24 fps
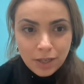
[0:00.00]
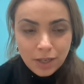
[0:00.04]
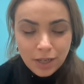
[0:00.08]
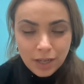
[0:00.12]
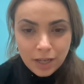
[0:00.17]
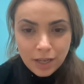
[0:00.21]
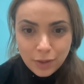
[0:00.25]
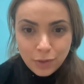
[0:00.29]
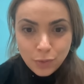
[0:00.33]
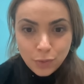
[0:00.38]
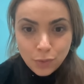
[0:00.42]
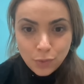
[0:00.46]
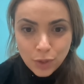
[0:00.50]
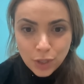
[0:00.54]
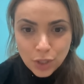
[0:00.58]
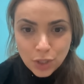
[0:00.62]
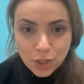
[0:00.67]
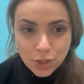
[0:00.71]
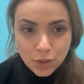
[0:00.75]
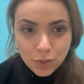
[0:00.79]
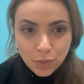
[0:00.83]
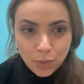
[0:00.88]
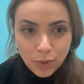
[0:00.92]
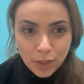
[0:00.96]
you reach
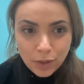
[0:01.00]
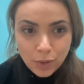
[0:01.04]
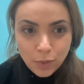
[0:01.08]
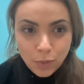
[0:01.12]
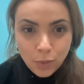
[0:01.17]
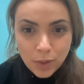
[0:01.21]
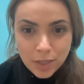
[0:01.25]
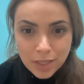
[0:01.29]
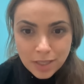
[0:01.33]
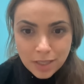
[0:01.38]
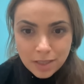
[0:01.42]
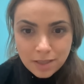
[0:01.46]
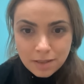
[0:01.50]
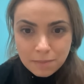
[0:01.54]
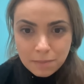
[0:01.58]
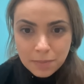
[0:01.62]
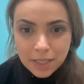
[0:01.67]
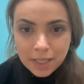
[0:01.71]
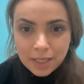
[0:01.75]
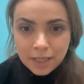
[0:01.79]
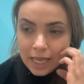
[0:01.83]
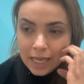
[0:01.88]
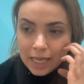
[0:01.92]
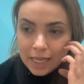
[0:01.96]
to where you want it to be.
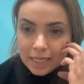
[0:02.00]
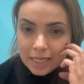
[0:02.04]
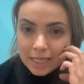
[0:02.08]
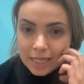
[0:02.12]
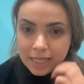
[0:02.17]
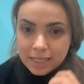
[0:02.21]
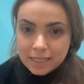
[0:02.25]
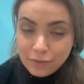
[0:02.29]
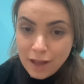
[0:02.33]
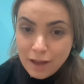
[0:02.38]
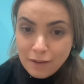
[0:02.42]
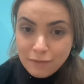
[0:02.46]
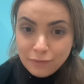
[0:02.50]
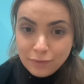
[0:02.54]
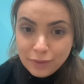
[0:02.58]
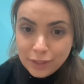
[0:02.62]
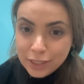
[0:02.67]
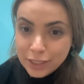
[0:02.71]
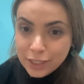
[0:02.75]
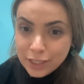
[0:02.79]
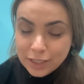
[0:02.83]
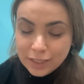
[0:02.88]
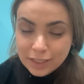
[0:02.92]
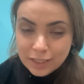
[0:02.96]
And I've
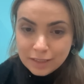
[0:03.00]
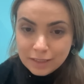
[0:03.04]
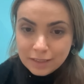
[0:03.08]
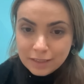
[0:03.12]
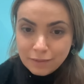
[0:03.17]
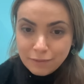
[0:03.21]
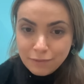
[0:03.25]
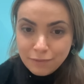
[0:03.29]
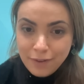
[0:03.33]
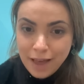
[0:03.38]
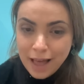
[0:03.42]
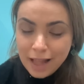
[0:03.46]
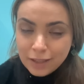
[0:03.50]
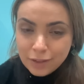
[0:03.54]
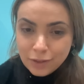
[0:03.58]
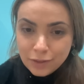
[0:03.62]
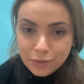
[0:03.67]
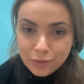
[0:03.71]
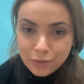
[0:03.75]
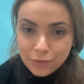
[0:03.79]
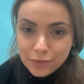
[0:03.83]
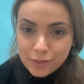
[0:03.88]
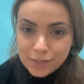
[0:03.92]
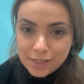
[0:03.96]
learned that the value
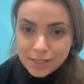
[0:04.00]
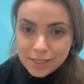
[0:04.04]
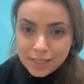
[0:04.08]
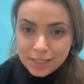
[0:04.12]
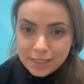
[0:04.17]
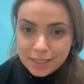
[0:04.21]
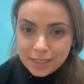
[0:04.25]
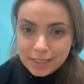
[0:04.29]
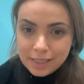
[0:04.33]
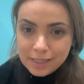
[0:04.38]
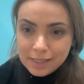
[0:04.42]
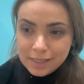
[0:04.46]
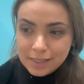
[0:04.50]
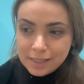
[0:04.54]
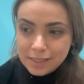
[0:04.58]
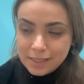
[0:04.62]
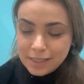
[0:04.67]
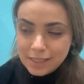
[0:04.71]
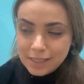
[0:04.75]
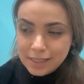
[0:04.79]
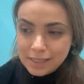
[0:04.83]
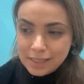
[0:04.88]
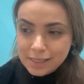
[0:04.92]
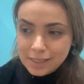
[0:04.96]
of resilience
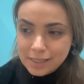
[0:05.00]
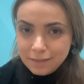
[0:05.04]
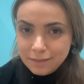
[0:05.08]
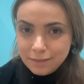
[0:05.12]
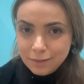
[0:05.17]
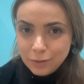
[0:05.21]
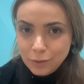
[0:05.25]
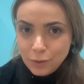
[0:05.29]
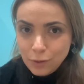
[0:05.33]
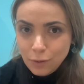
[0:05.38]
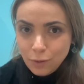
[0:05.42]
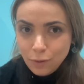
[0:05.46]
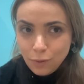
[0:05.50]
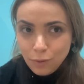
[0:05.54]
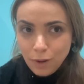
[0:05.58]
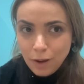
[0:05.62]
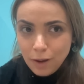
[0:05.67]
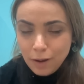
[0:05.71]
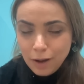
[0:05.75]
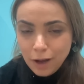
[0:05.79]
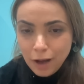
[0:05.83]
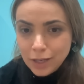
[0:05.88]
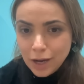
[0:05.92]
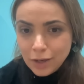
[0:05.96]
is,
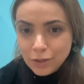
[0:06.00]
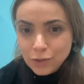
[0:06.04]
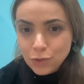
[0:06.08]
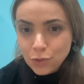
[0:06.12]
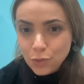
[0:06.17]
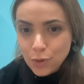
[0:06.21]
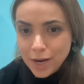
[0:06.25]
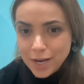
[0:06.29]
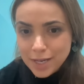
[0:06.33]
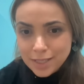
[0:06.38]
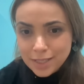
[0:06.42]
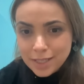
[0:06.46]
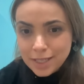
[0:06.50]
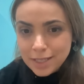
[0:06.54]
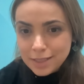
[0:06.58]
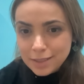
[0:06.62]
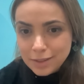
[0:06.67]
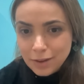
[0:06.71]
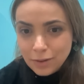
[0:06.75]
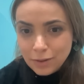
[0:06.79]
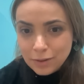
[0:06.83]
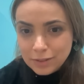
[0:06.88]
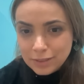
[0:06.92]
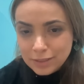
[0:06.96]
I'd rate it
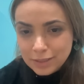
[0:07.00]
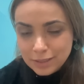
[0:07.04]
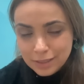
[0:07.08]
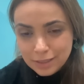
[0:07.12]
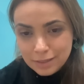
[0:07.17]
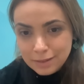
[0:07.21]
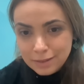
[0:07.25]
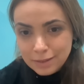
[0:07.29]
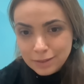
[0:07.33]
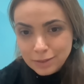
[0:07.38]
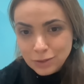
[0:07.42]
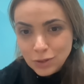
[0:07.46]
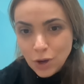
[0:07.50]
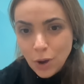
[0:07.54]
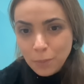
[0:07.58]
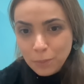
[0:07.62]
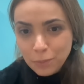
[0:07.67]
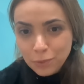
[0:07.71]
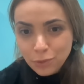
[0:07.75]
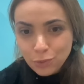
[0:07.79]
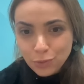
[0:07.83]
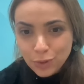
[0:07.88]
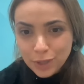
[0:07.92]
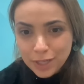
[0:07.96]
on the top
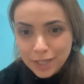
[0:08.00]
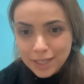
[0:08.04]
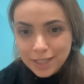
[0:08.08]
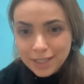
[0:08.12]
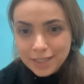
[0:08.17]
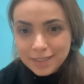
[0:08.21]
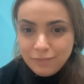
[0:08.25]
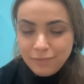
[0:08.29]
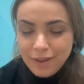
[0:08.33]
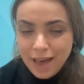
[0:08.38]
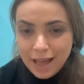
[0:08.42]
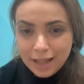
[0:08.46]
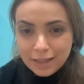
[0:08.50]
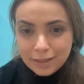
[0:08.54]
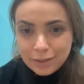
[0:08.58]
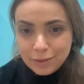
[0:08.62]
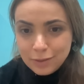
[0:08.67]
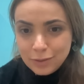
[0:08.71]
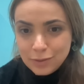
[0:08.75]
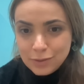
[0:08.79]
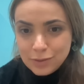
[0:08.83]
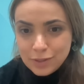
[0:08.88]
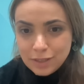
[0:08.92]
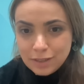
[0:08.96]
3
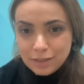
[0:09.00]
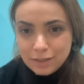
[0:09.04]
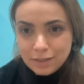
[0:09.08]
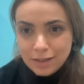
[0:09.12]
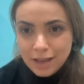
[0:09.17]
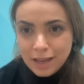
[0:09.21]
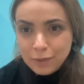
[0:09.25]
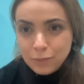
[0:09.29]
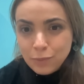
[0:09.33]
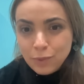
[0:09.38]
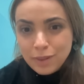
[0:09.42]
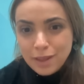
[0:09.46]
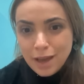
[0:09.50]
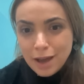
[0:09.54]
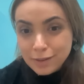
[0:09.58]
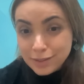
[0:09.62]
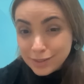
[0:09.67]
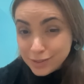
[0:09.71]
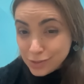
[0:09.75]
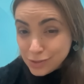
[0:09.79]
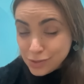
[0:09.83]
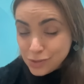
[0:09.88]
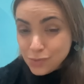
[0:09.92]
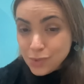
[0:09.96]
values. And without it,
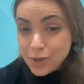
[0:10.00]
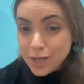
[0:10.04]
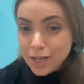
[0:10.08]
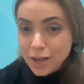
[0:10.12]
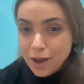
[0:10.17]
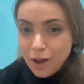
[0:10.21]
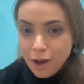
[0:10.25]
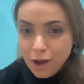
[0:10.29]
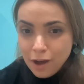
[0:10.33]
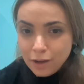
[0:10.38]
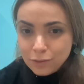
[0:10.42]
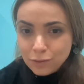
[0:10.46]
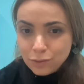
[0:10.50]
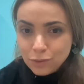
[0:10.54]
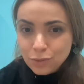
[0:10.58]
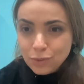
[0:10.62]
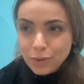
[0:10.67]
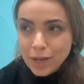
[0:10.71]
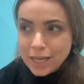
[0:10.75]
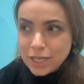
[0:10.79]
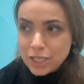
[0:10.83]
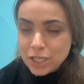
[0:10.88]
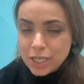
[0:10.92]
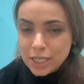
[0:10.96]
it's really hard to
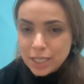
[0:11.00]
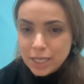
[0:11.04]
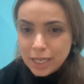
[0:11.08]
actually